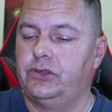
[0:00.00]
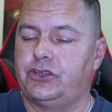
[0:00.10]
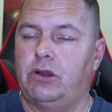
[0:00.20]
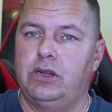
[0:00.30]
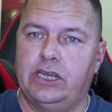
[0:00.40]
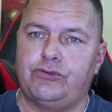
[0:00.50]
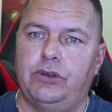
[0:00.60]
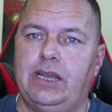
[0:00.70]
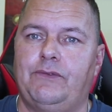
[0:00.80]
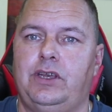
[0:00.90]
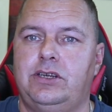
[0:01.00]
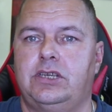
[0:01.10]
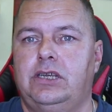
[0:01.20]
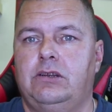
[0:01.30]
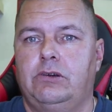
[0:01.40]
So let's run that
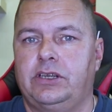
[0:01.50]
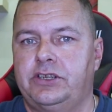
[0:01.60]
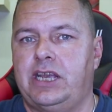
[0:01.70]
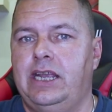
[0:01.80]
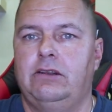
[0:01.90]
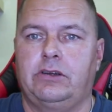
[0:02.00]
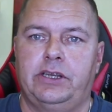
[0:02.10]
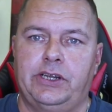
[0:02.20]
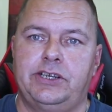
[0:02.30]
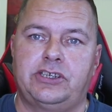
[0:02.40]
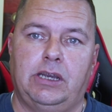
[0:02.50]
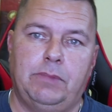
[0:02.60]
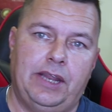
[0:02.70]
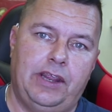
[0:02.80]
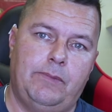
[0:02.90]
VT, look at the day, look at the
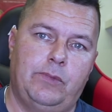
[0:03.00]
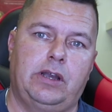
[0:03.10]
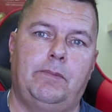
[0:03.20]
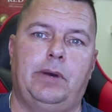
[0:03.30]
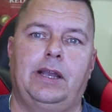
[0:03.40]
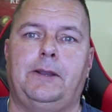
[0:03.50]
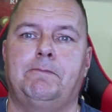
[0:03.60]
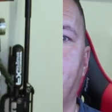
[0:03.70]
nighttime, and then we'll come back.